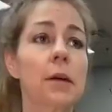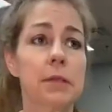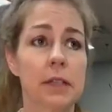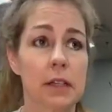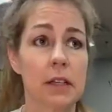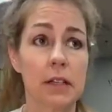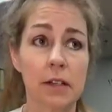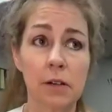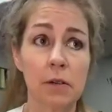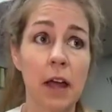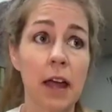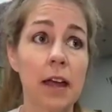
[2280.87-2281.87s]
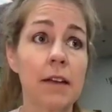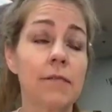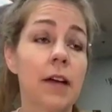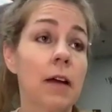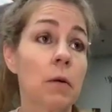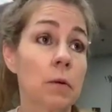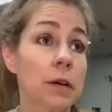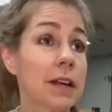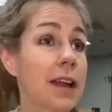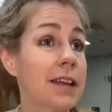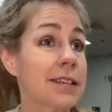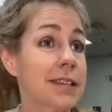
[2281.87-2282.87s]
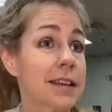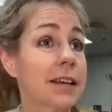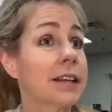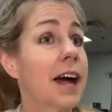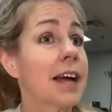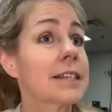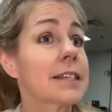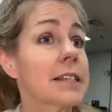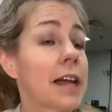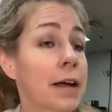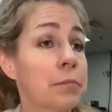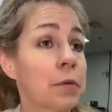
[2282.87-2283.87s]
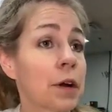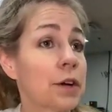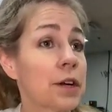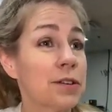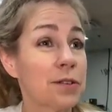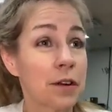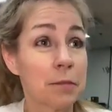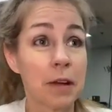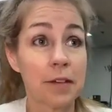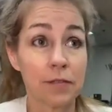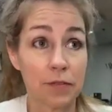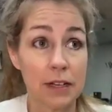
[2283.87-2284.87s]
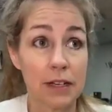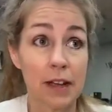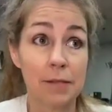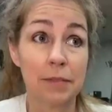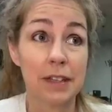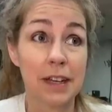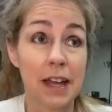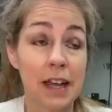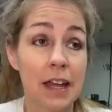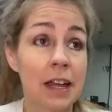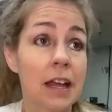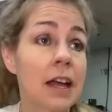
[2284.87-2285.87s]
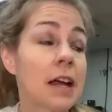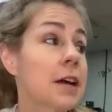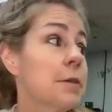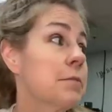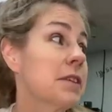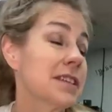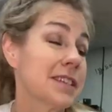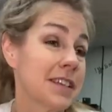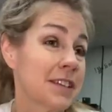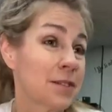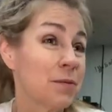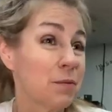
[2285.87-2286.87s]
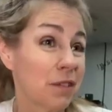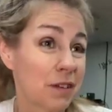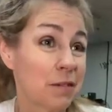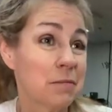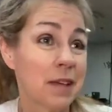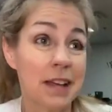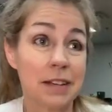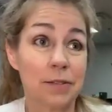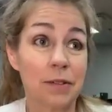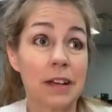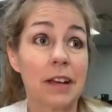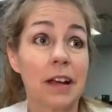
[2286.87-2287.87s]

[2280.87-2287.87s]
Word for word: Ms. Thomason, is it okay if I organize the class library during my free time today? because it's a real mess